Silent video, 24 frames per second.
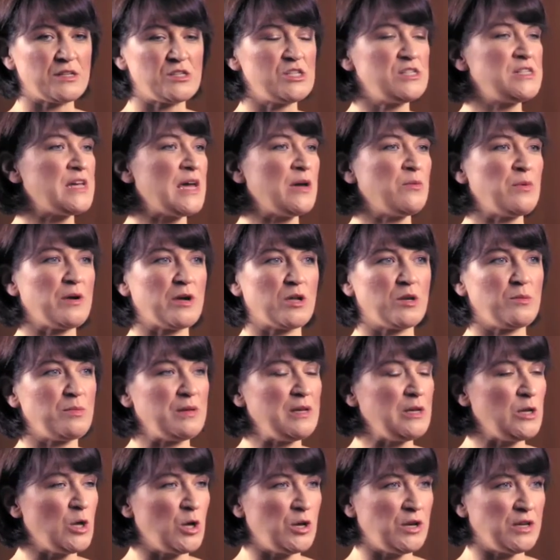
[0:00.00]
today we're going to
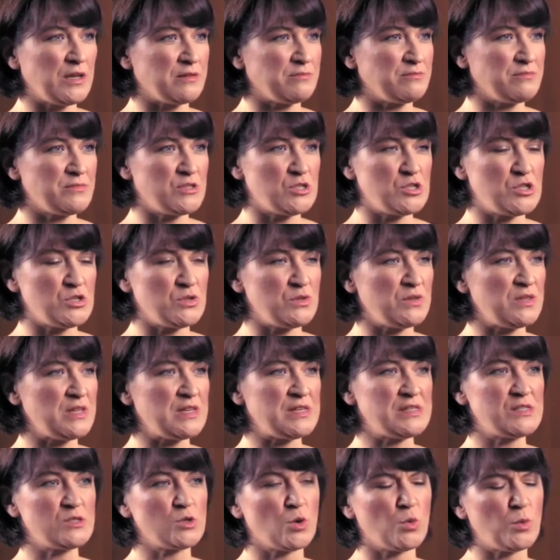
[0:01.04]
be learning to do
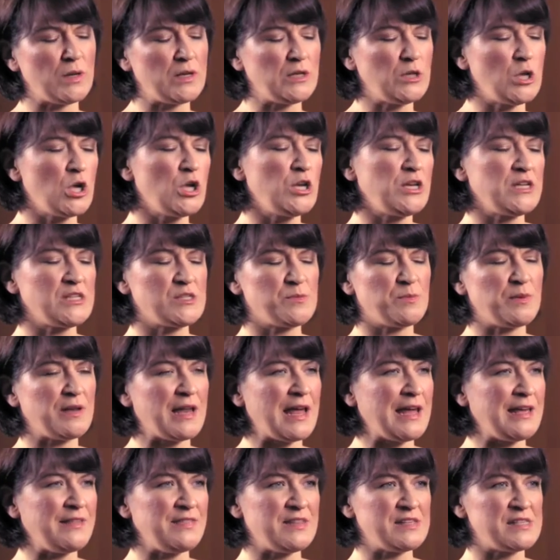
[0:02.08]
this, or we're learning to
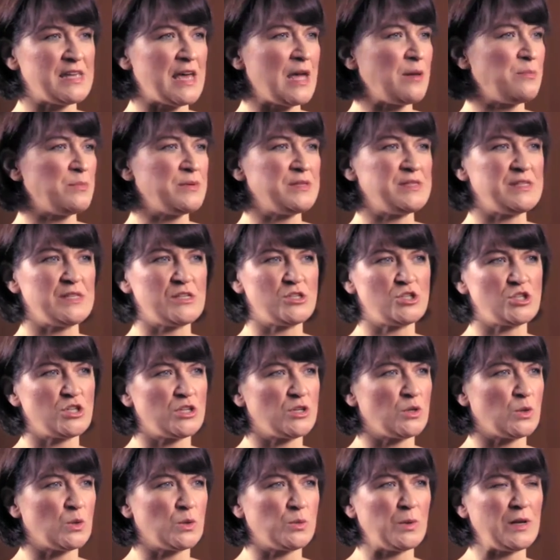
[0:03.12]
play in this hand
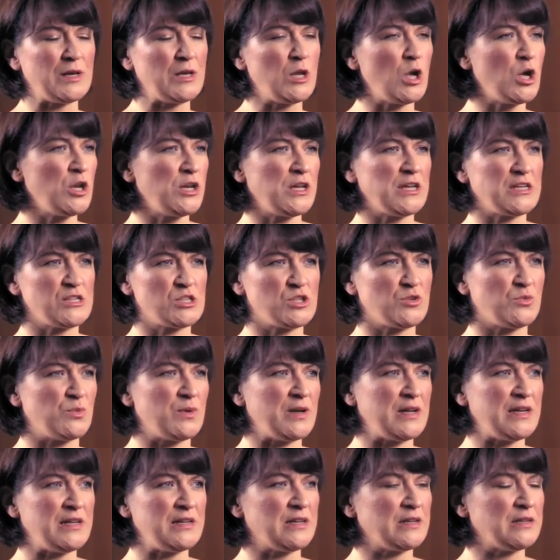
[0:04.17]
position, or we're learning to
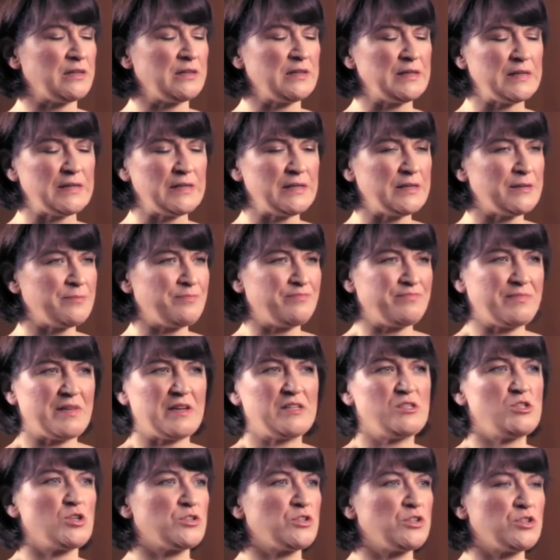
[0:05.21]
read a
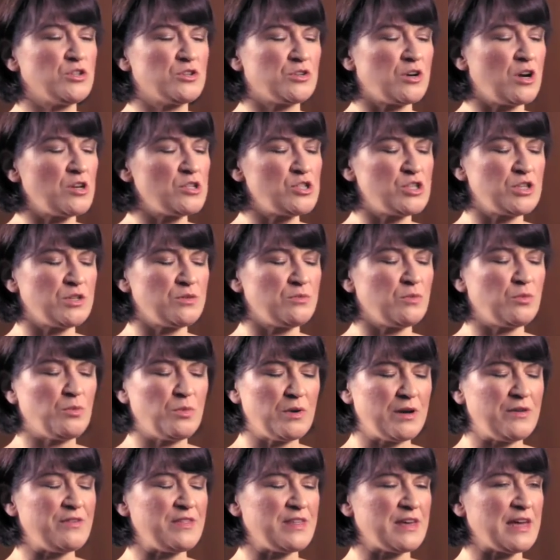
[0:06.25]
dotted crotchet,
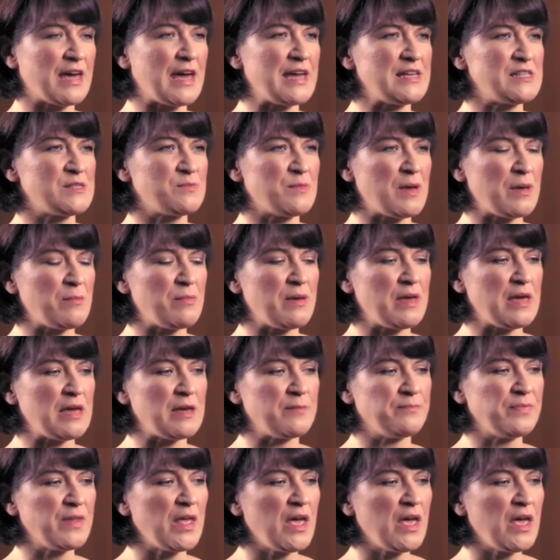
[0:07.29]
whatever the case may be.